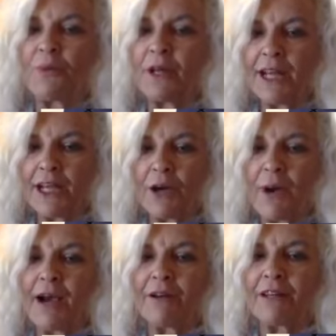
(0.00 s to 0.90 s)
when I go
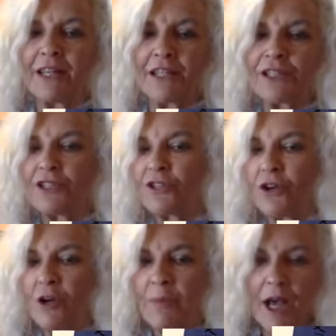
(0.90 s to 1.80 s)
out, like to
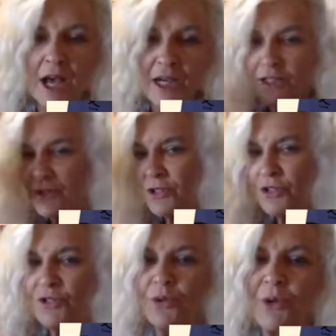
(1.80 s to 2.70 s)
Starbucks or the
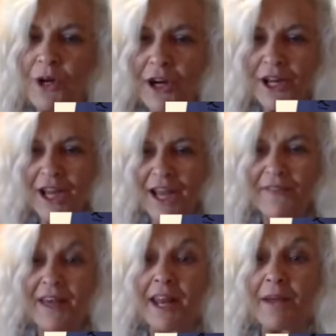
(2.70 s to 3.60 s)
store,
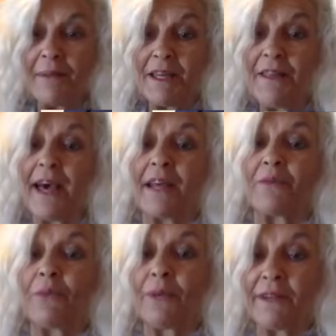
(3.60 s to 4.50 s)
that I'm in that
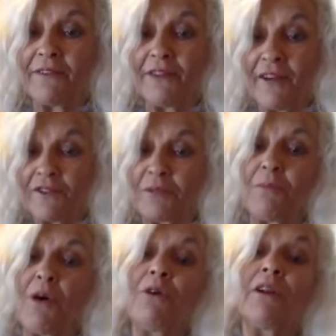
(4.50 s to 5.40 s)
wing fluffed
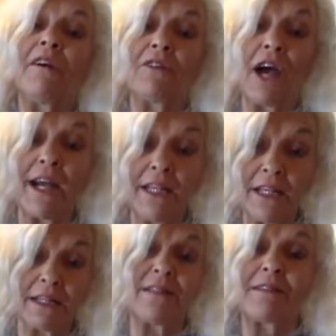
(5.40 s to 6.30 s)
mode of
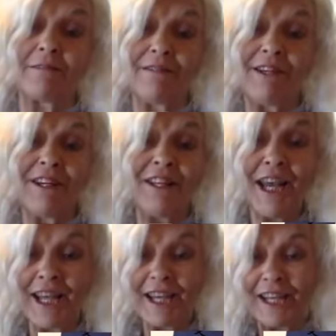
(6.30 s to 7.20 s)
kindness,
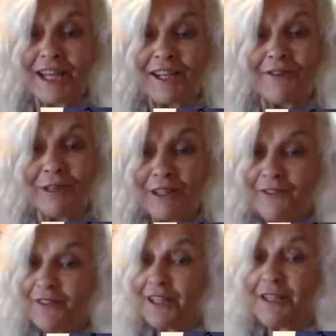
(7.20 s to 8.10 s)
like really
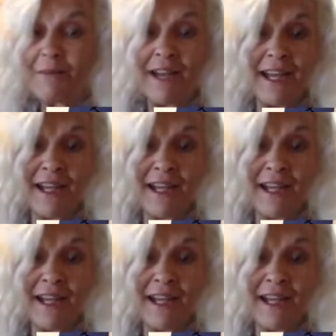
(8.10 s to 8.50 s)
feeling my